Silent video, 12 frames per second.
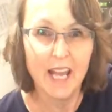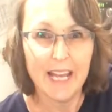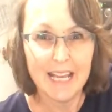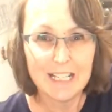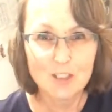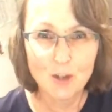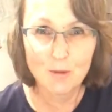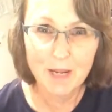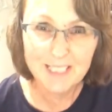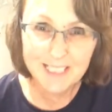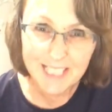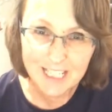Hope you are
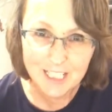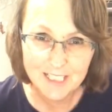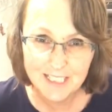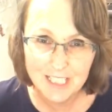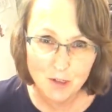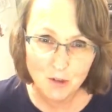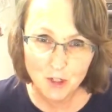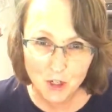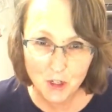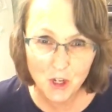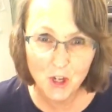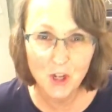too.
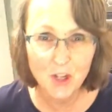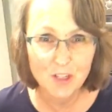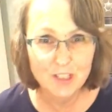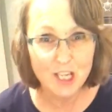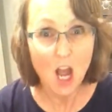Because I'm going